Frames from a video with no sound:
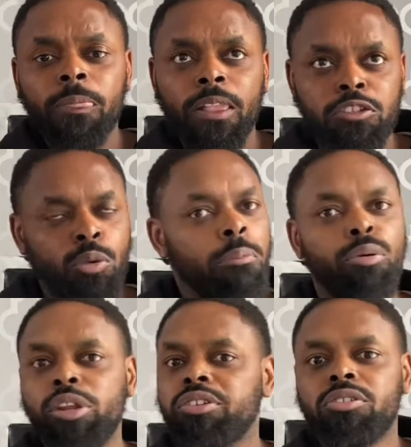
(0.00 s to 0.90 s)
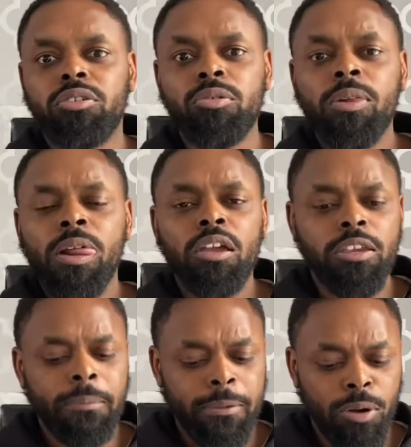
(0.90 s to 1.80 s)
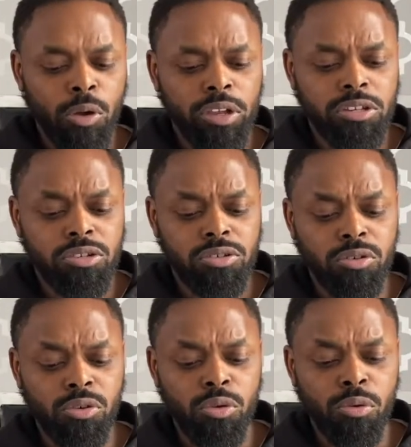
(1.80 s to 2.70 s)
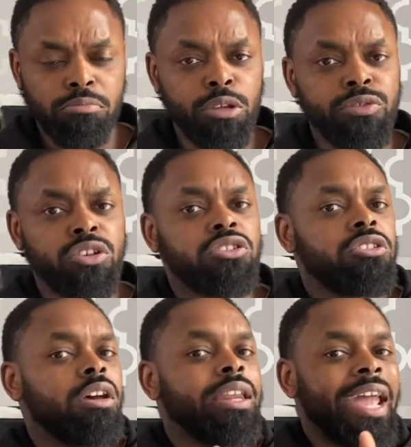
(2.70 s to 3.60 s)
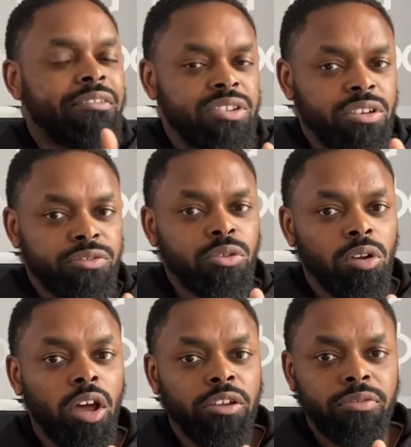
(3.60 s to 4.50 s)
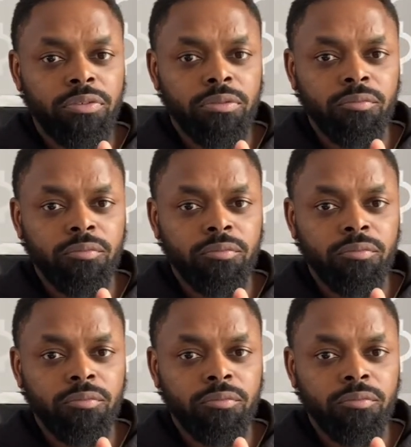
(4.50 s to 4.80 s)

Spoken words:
So I'll put it to you, you may be looking to move into certain areas of your life,